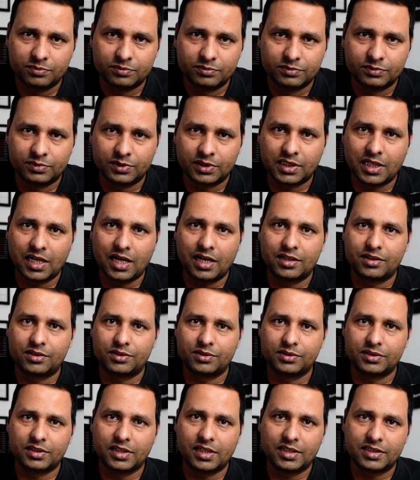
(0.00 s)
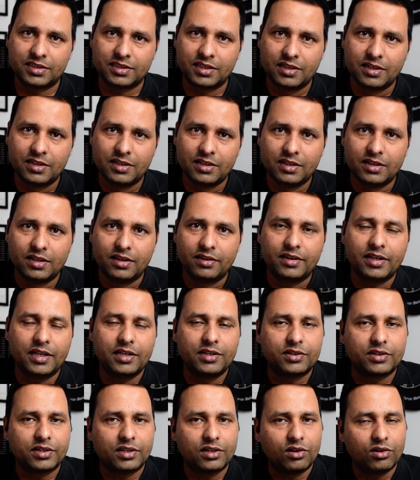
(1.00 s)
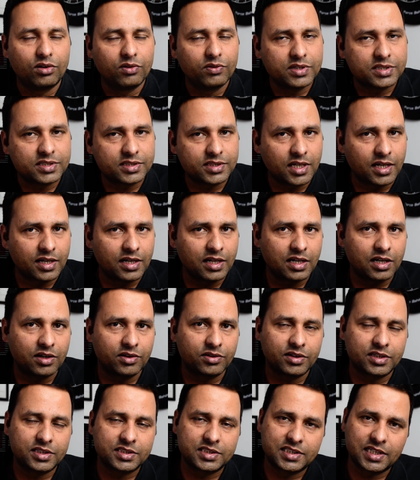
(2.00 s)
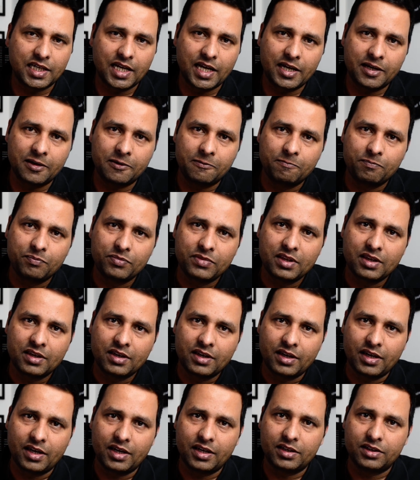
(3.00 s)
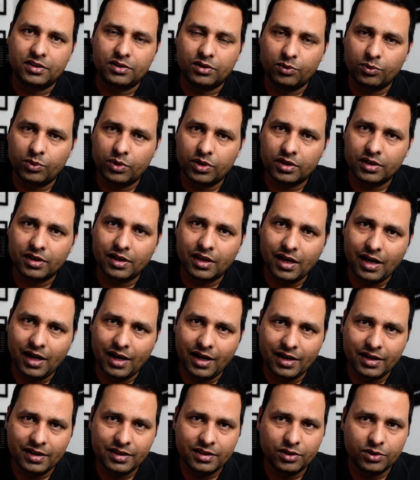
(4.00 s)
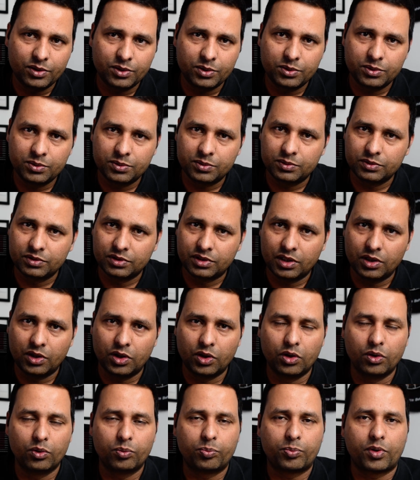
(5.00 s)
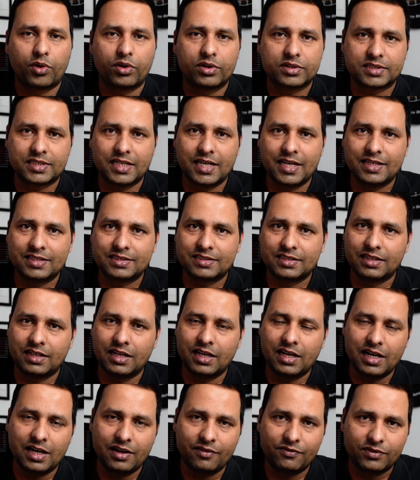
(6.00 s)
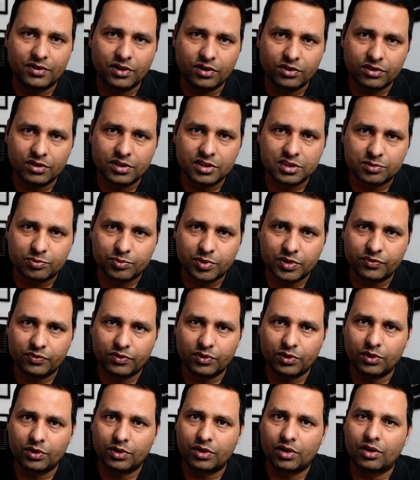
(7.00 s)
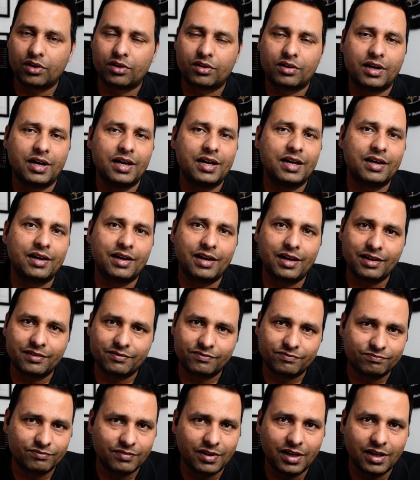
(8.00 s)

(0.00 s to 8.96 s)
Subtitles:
we can't do that, then you can always turn around and say, hey, you know what, I know the whole process and I have done this before, or I've